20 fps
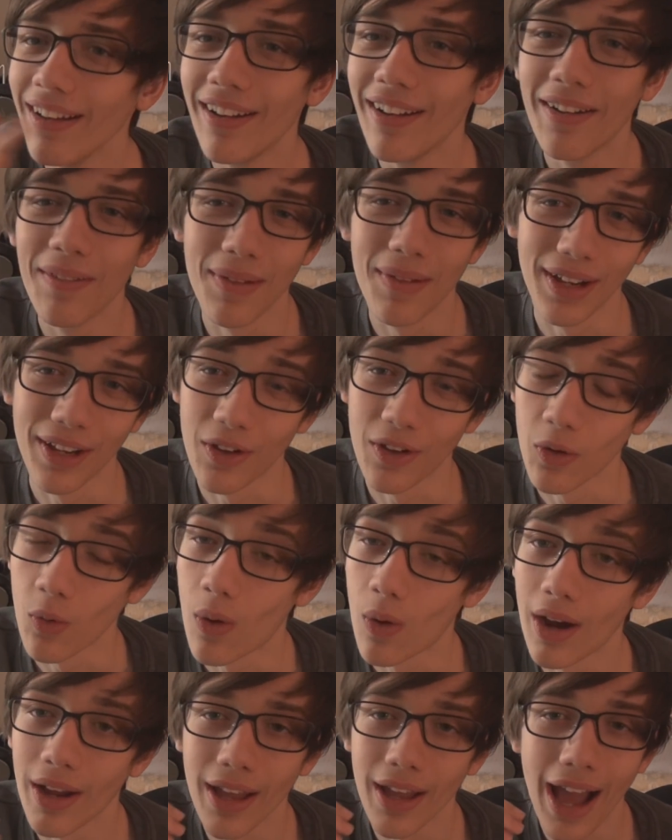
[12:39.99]
Oh my god,
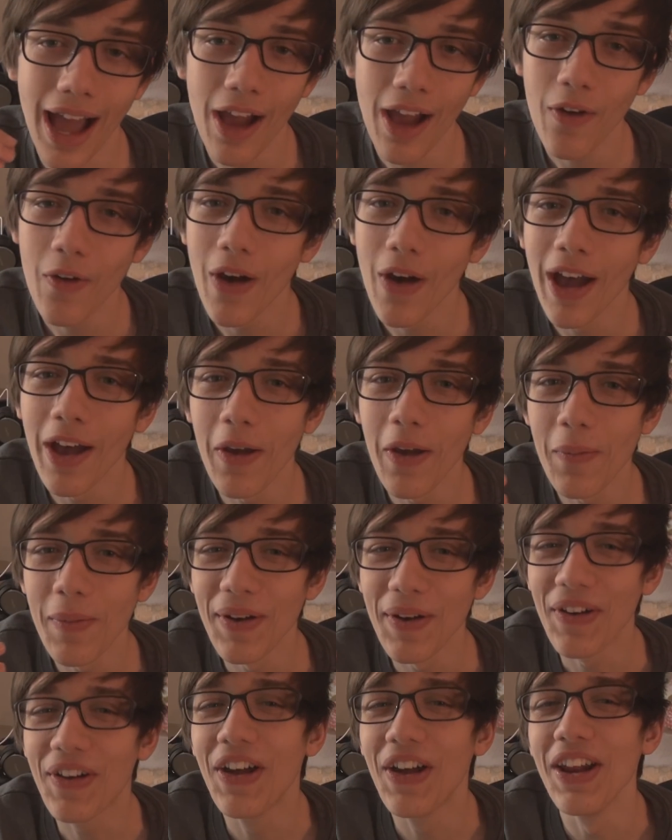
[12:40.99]
why? How am
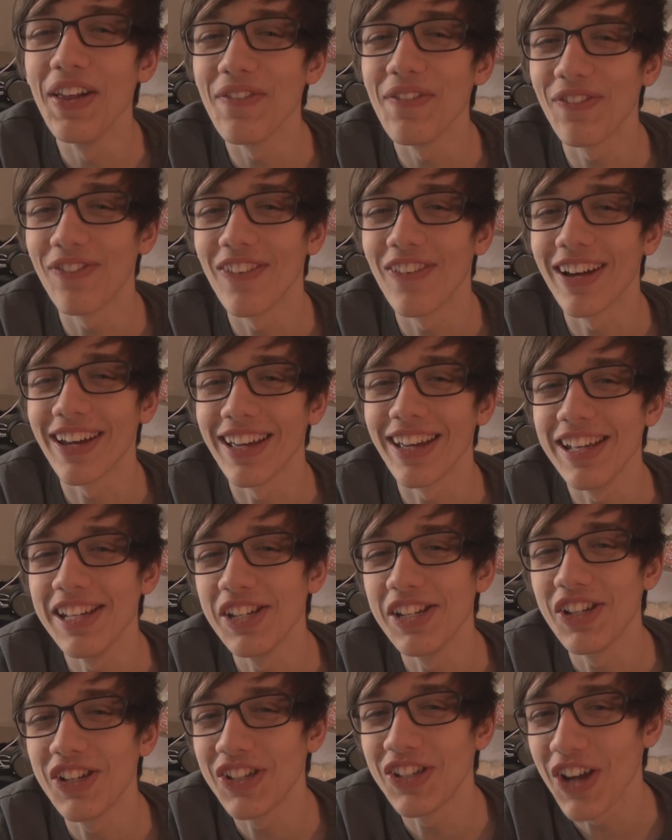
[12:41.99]
I gonna
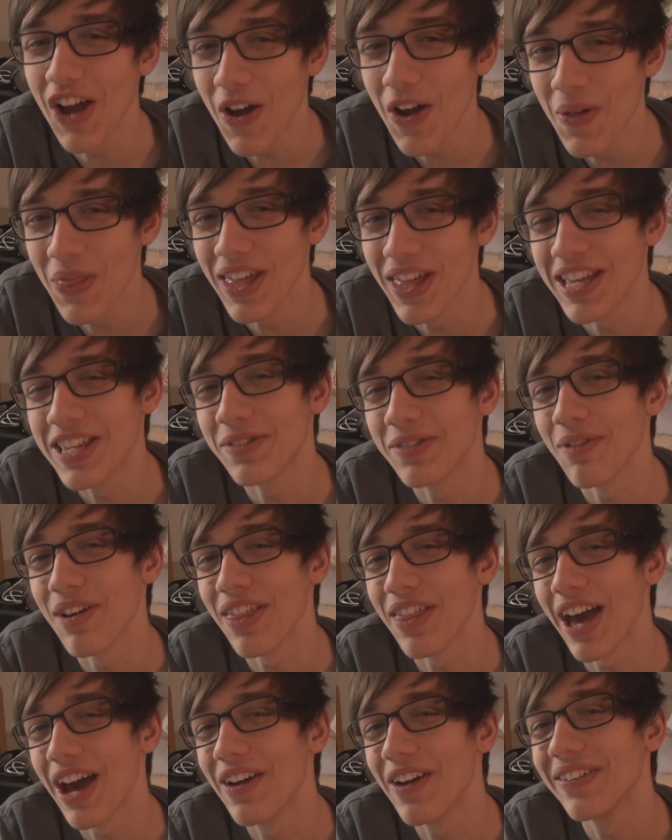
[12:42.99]
fucking show this
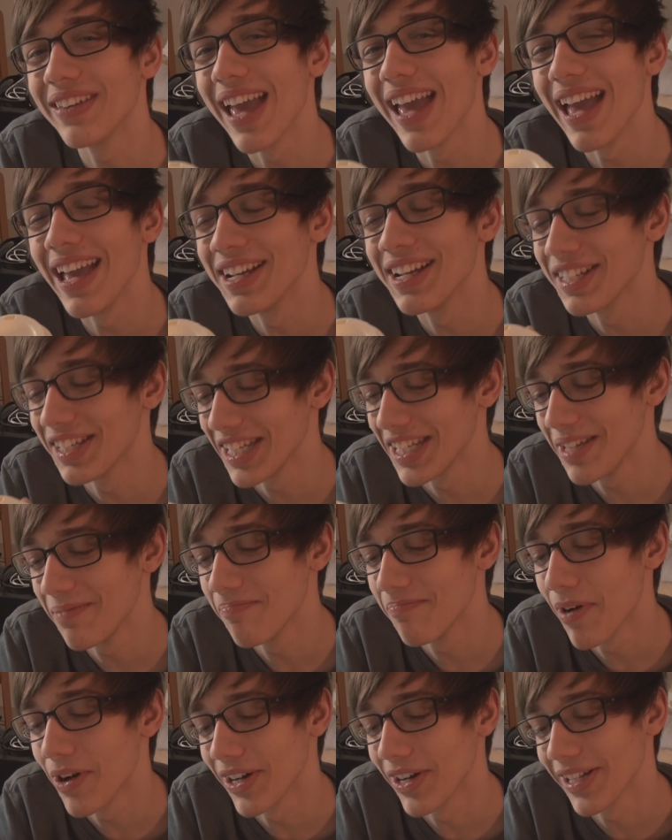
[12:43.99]
without getting
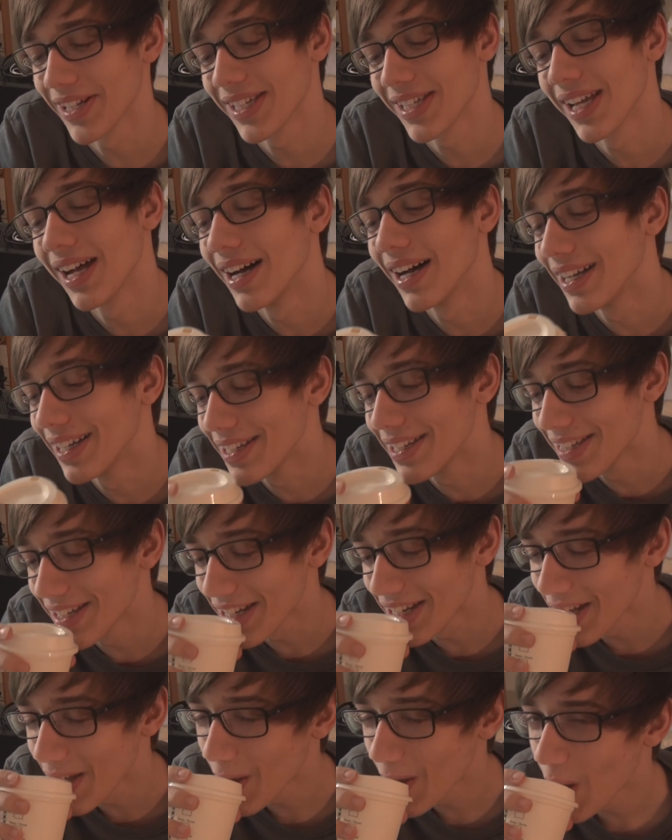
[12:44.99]
demonetized?
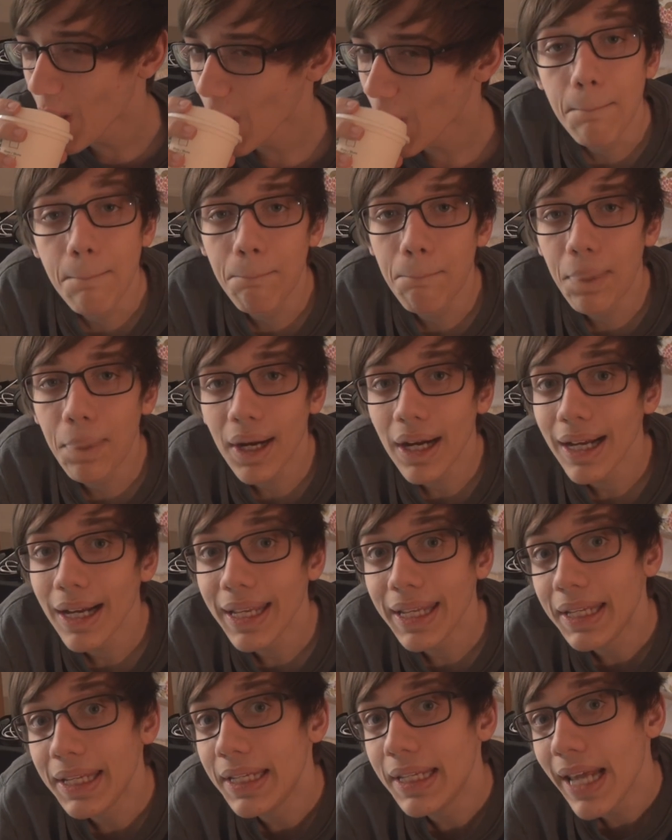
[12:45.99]

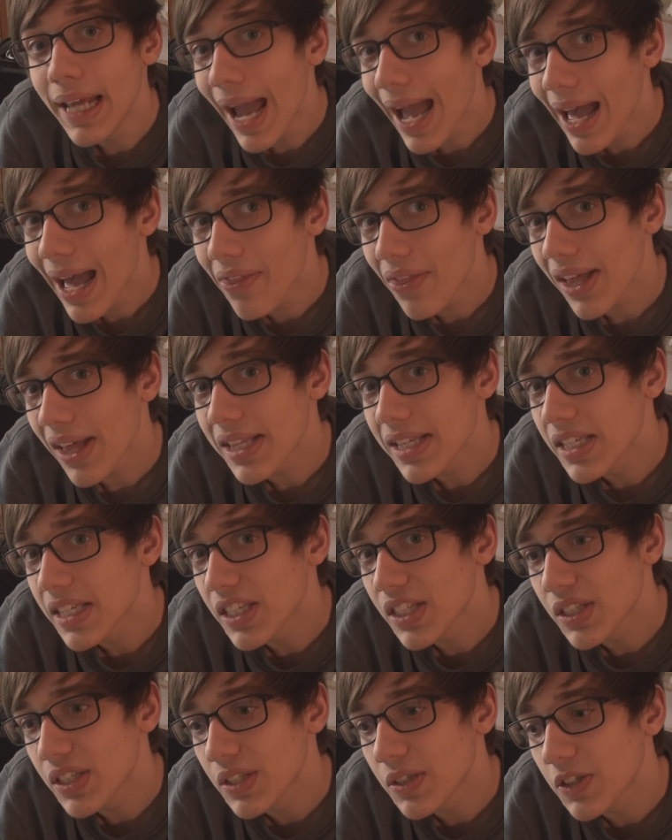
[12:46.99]
But yeah,
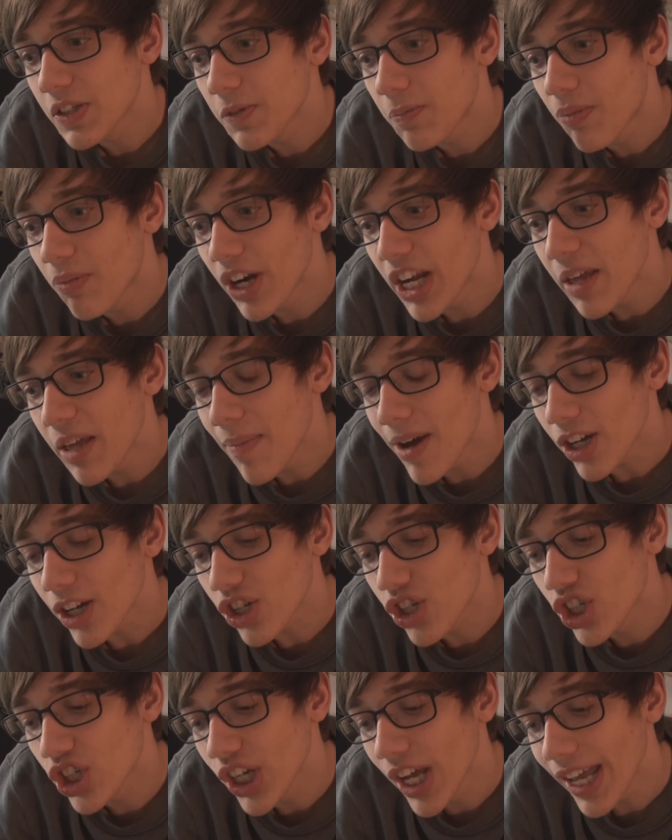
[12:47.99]
that's pretty
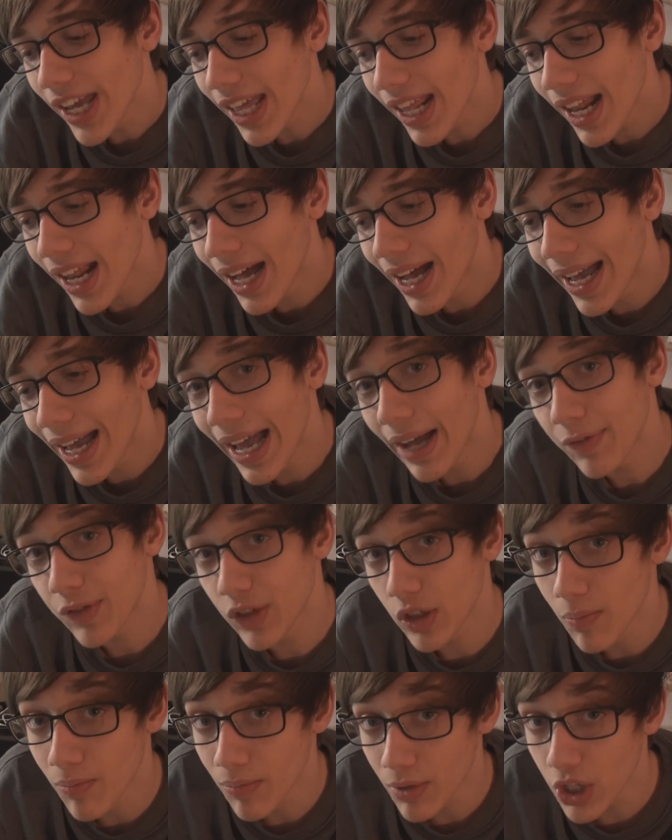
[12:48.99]
much it. I have
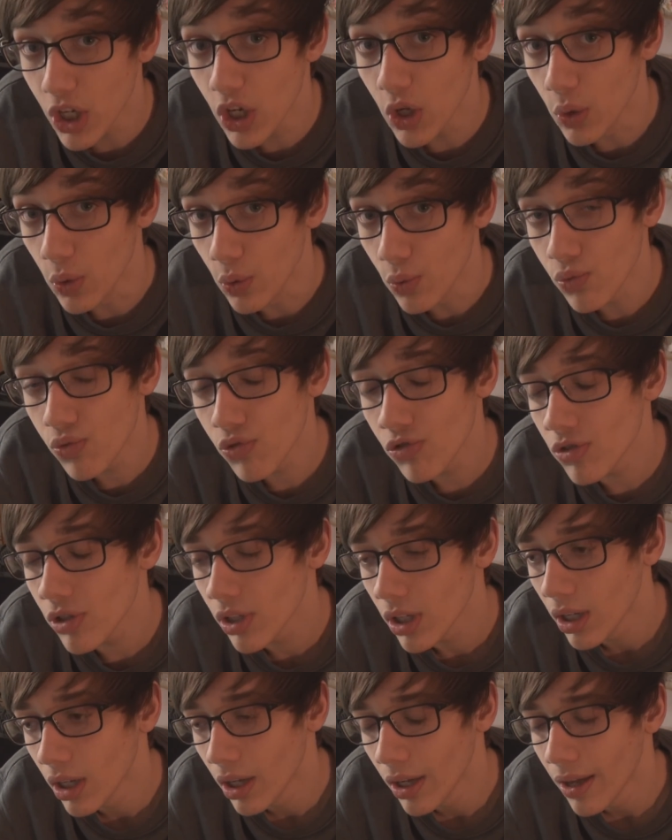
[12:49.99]
some
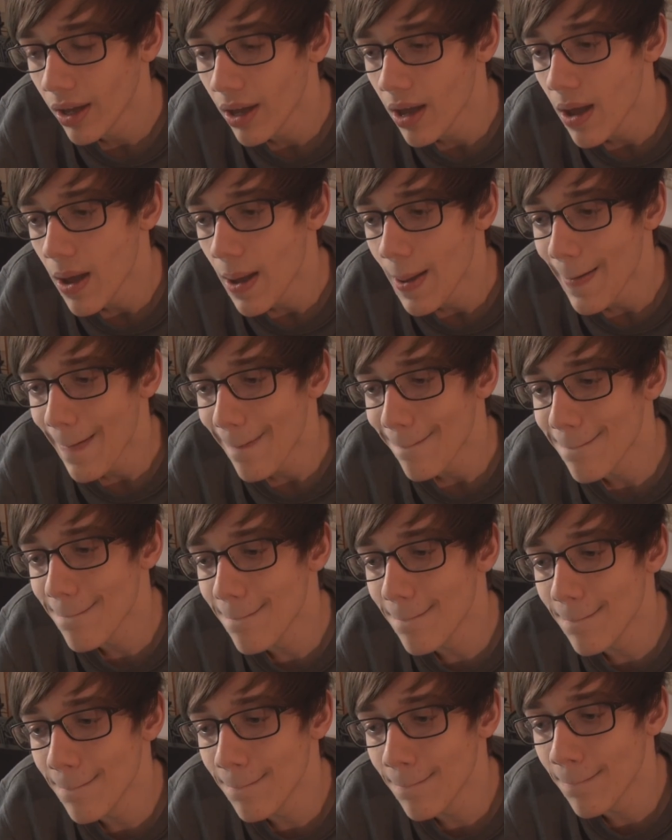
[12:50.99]
news.
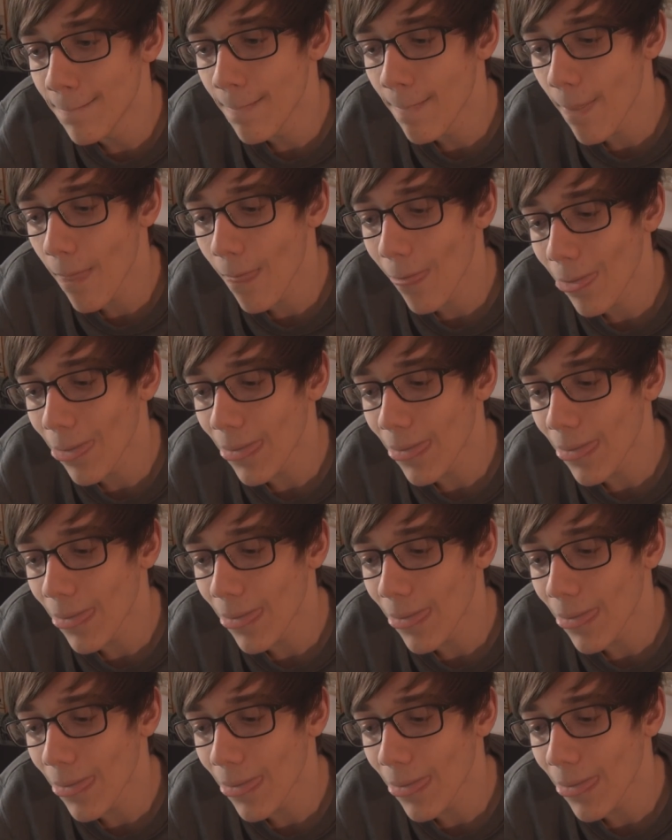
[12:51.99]
You